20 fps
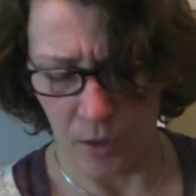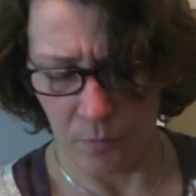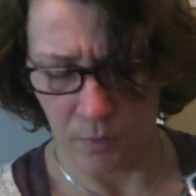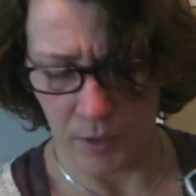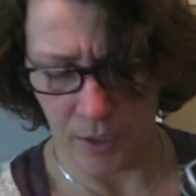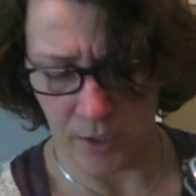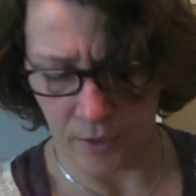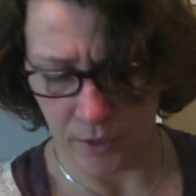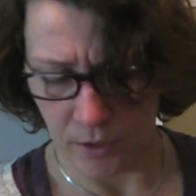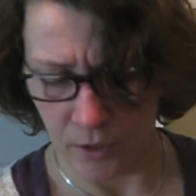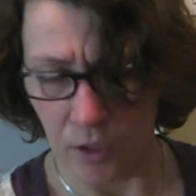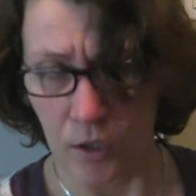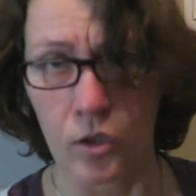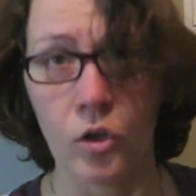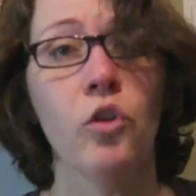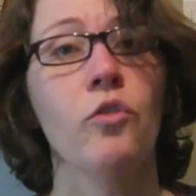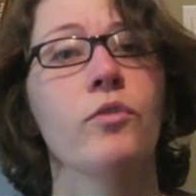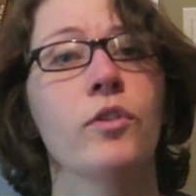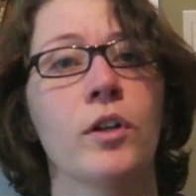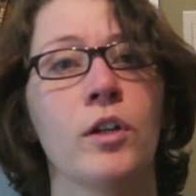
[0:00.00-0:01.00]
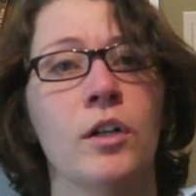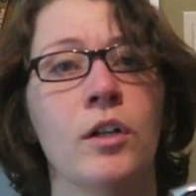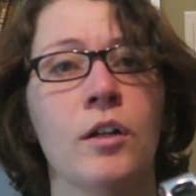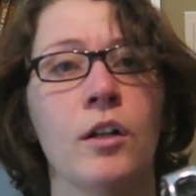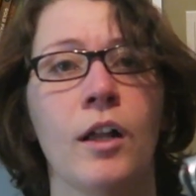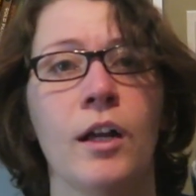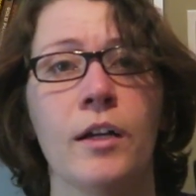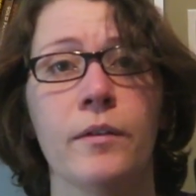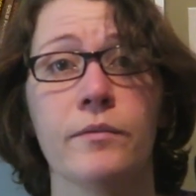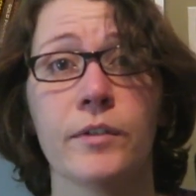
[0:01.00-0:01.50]
But
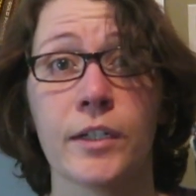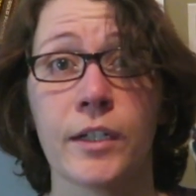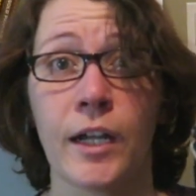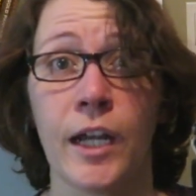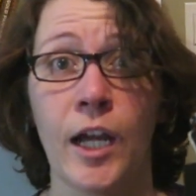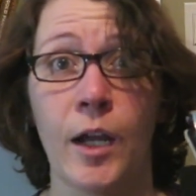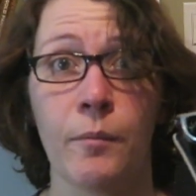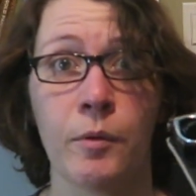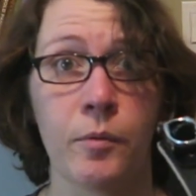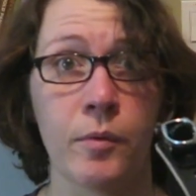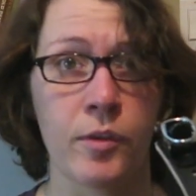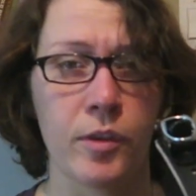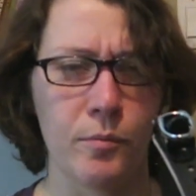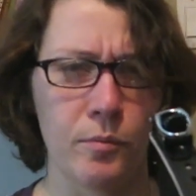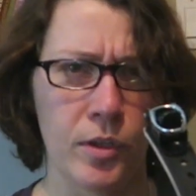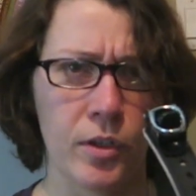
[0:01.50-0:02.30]
overall, I'm very happy with them.